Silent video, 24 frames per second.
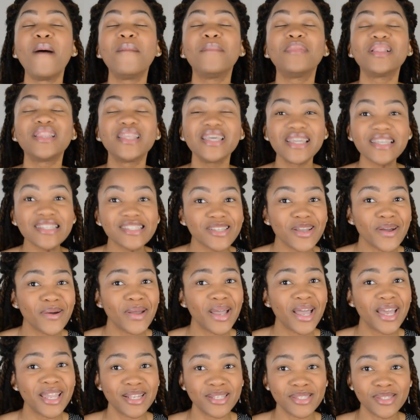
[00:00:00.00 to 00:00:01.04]
please go
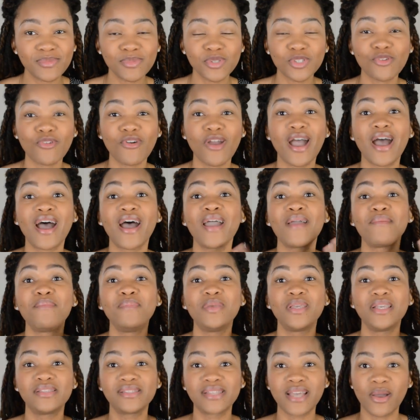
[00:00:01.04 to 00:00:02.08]
ahead and subscribe
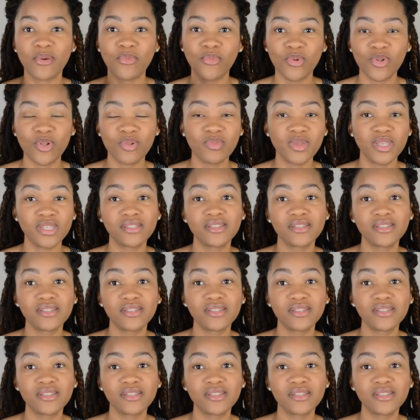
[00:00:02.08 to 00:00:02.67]
because I will be